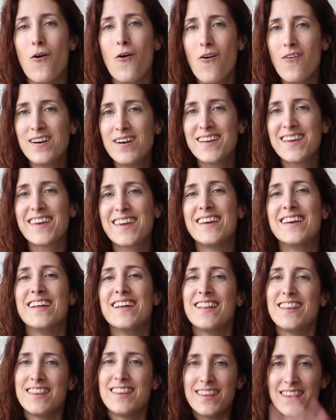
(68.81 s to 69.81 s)

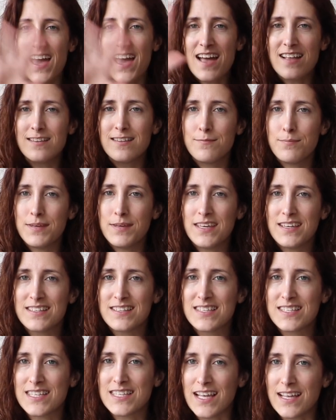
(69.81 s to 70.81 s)
Okay, that
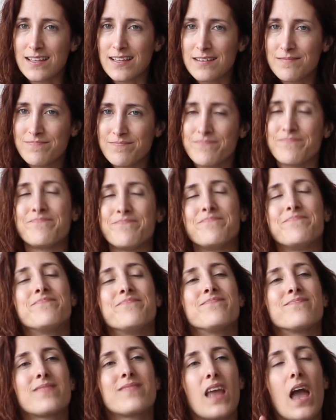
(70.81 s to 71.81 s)
being said...
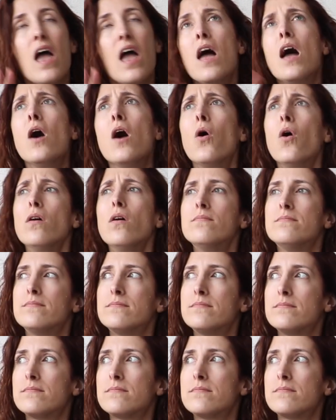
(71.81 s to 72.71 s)
Oh!